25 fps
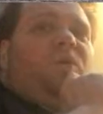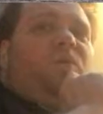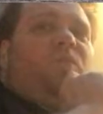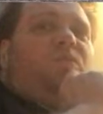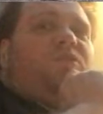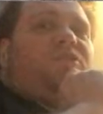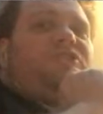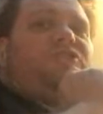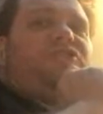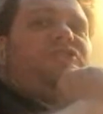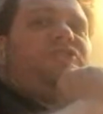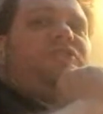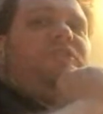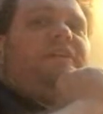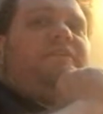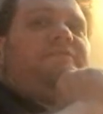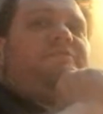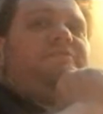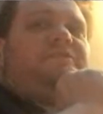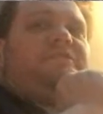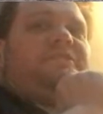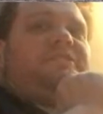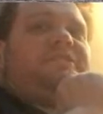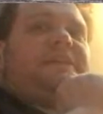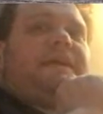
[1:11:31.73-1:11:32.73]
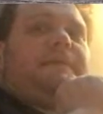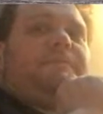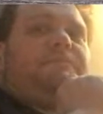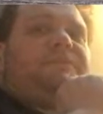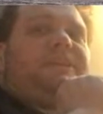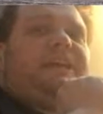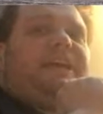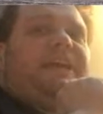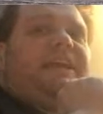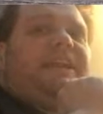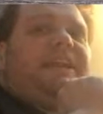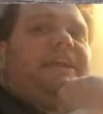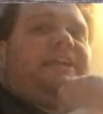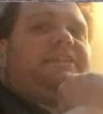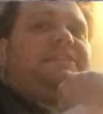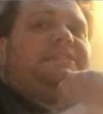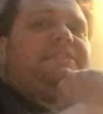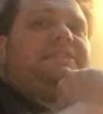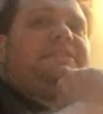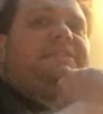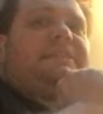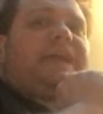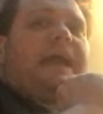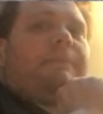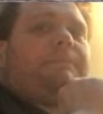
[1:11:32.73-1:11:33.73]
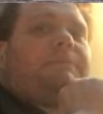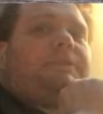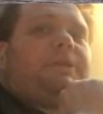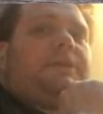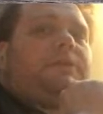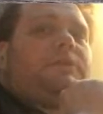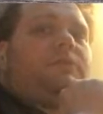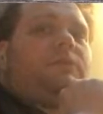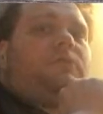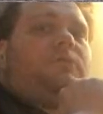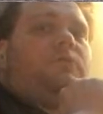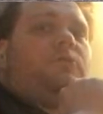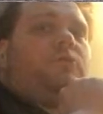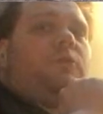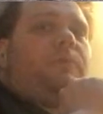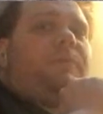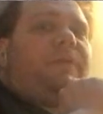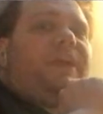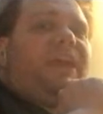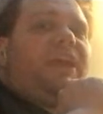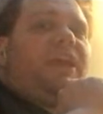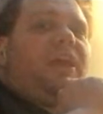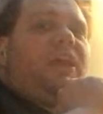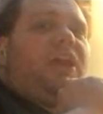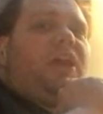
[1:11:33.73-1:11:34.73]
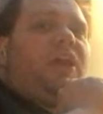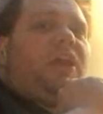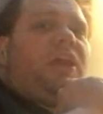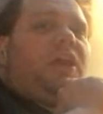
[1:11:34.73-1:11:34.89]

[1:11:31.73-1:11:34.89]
wouldn't you have stepped in and stopped it, Ruby?